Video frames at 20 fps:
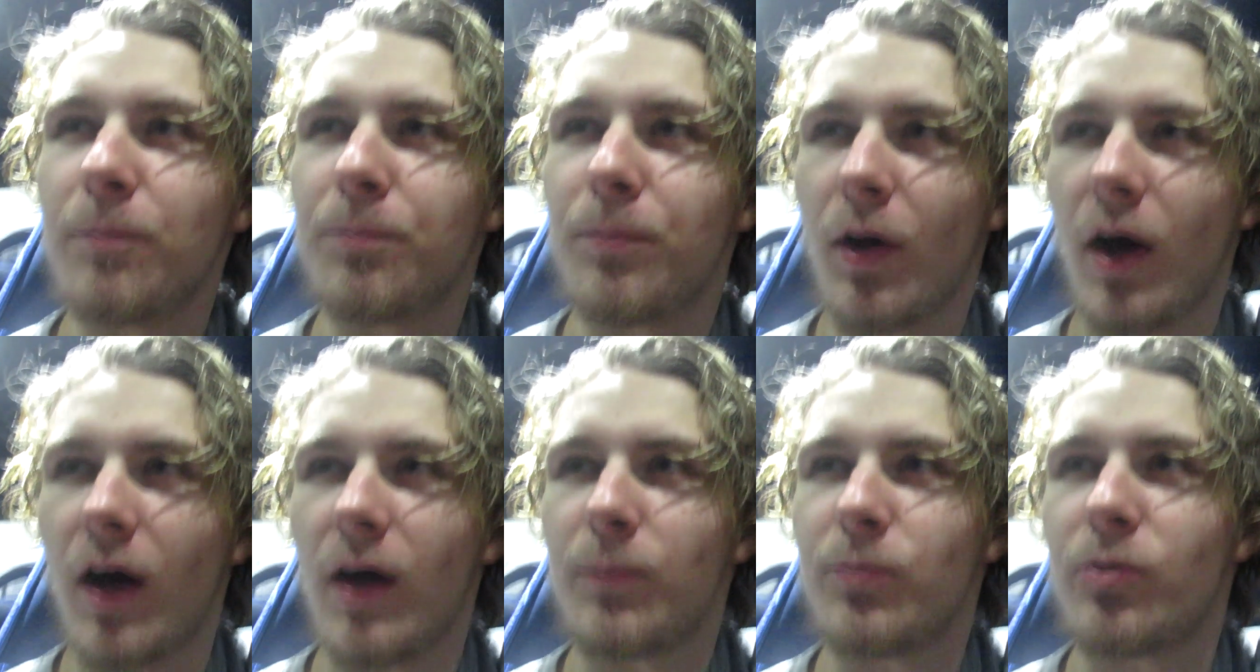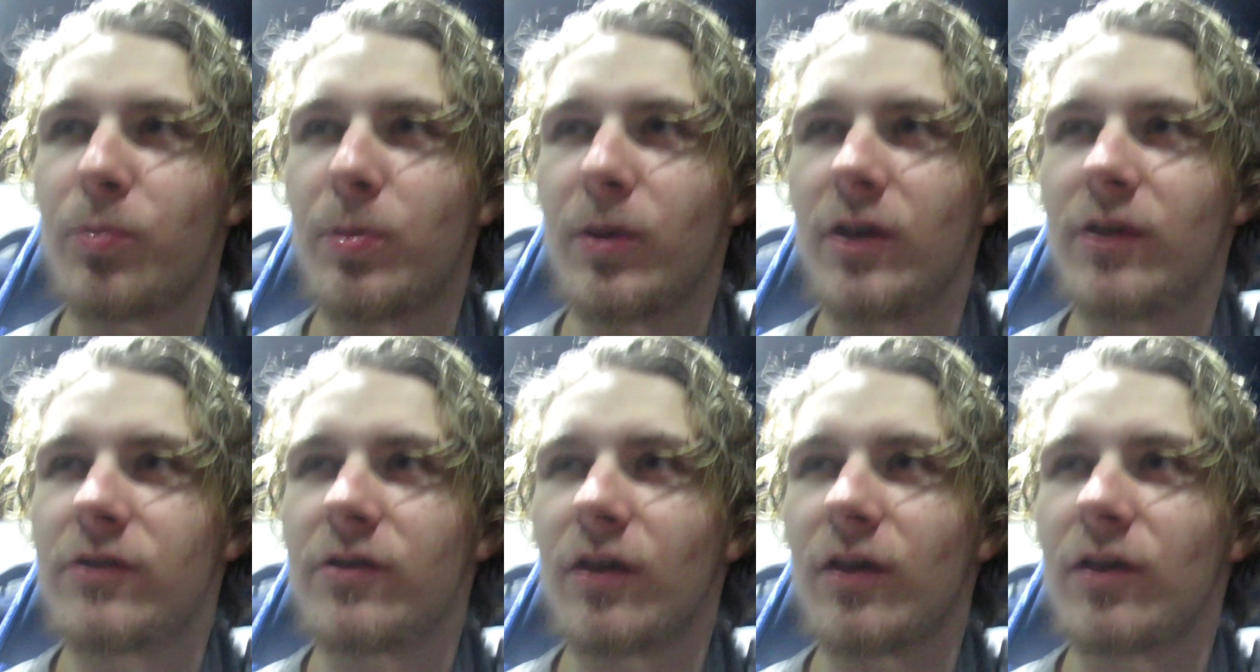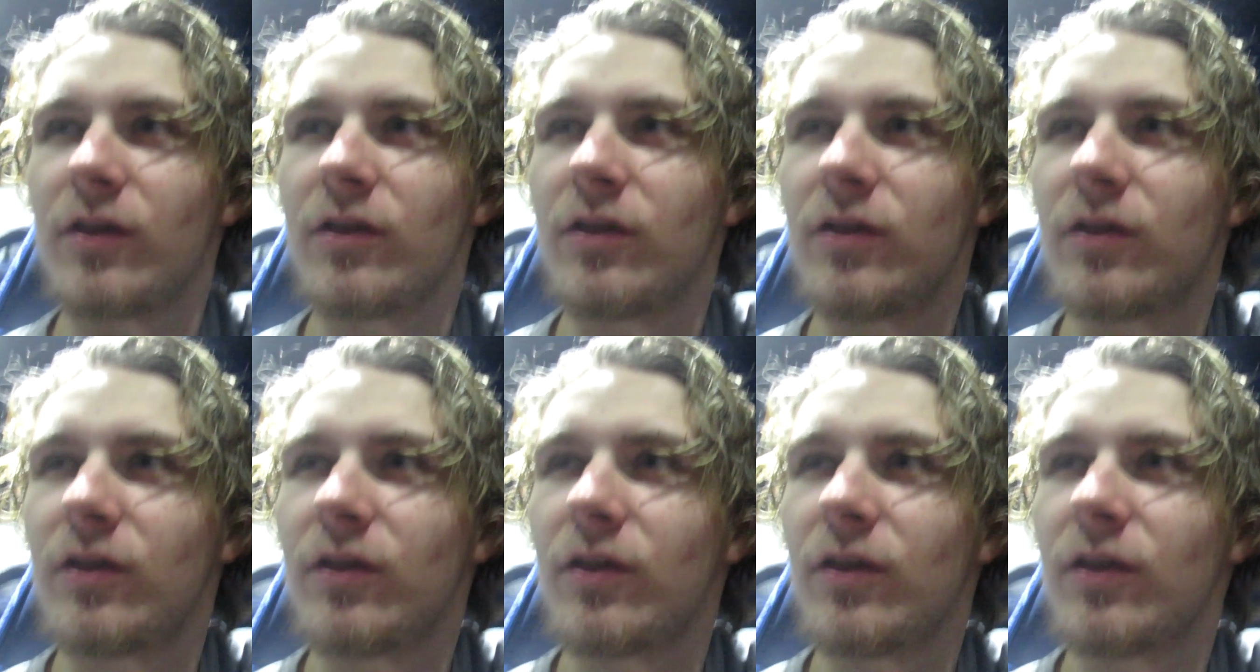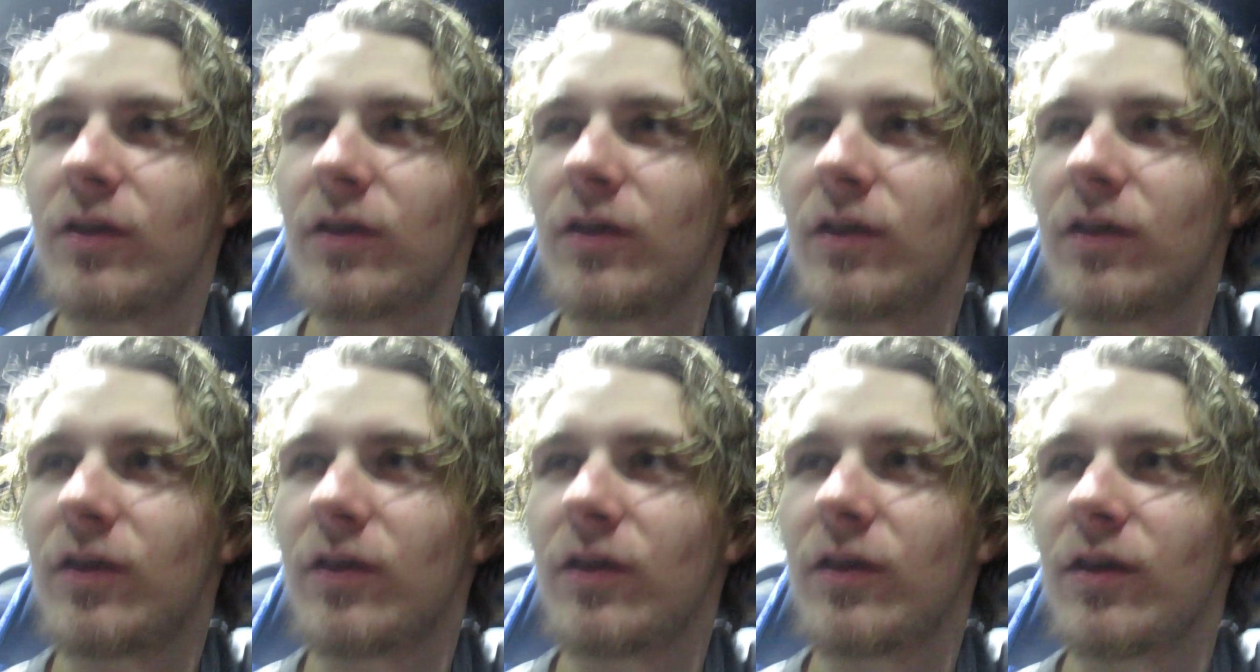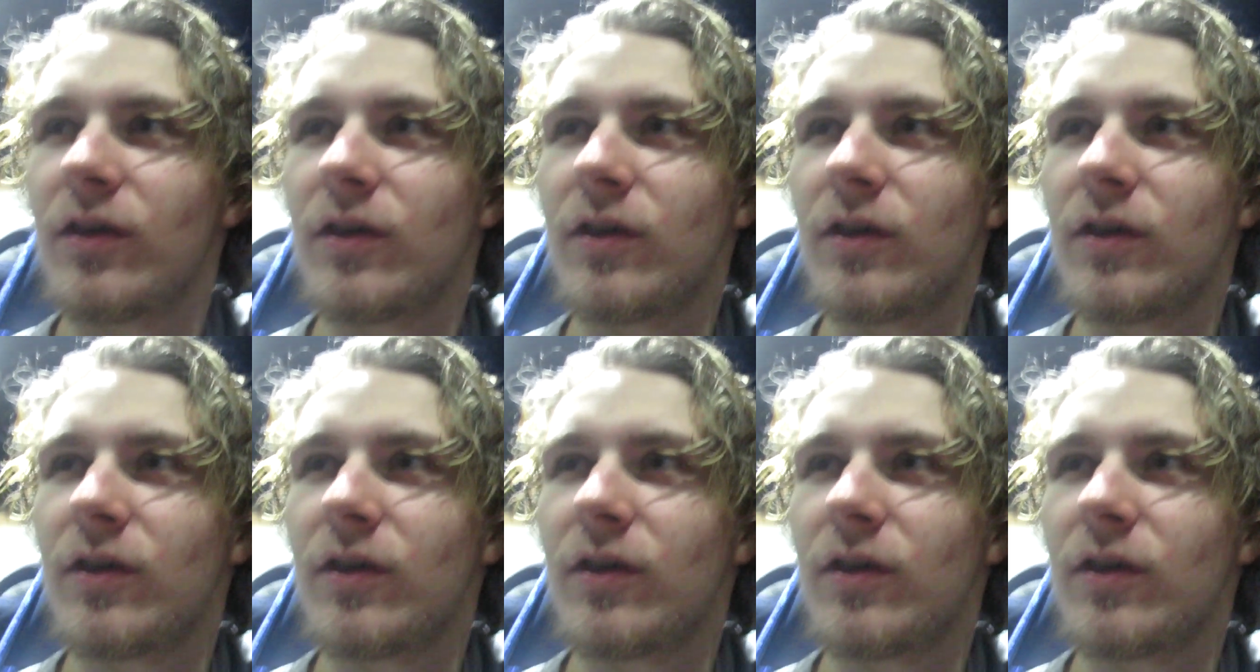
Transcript: Bob's Pizza. Bob Atzuma, uh,